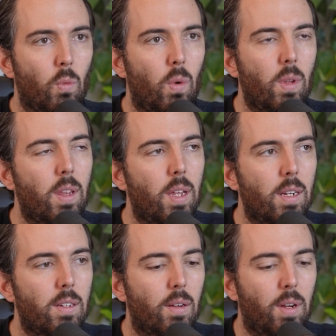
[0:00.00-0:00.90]
One of the
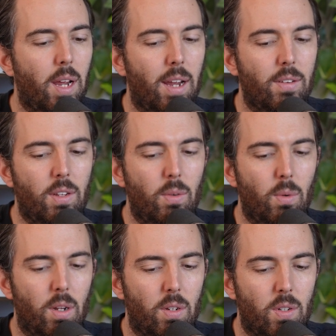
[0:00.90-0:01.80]
things I wanted to ask you
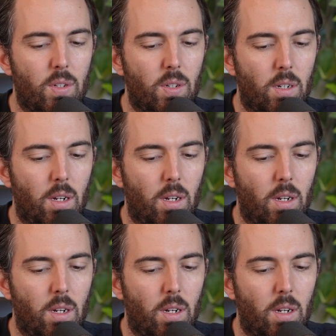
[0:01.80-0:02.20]
was,